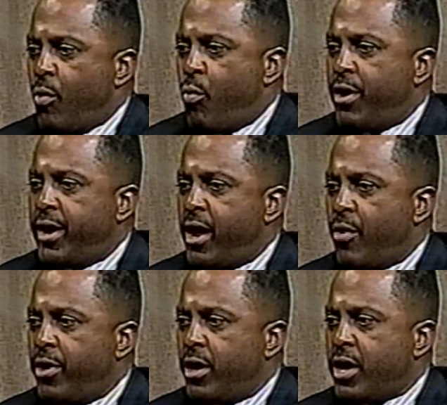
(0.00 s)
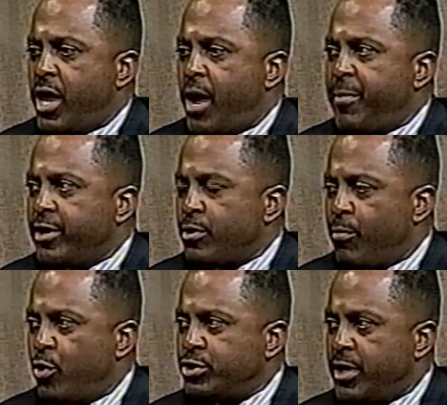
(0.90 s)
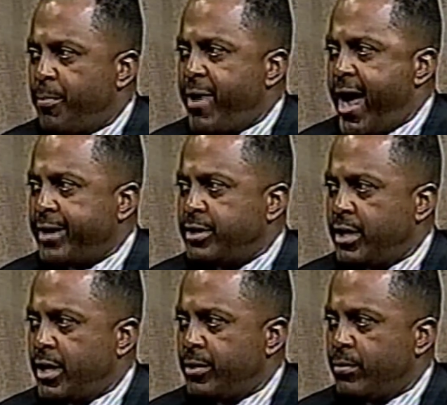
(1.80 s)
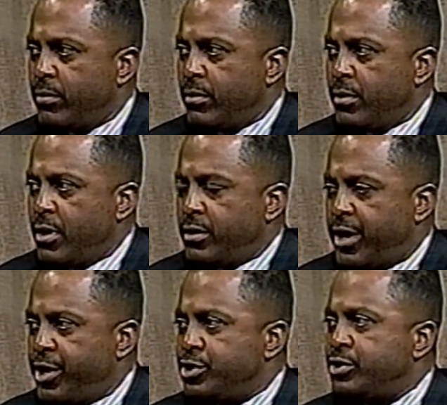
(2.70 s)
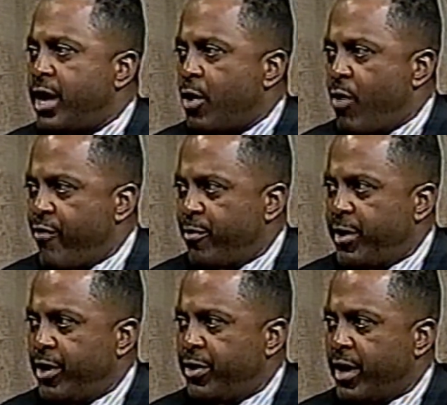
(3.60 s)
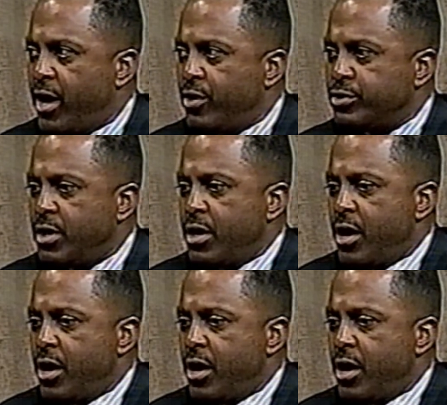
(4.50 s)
what area can I make the most impact in that doesn't take away from anything else,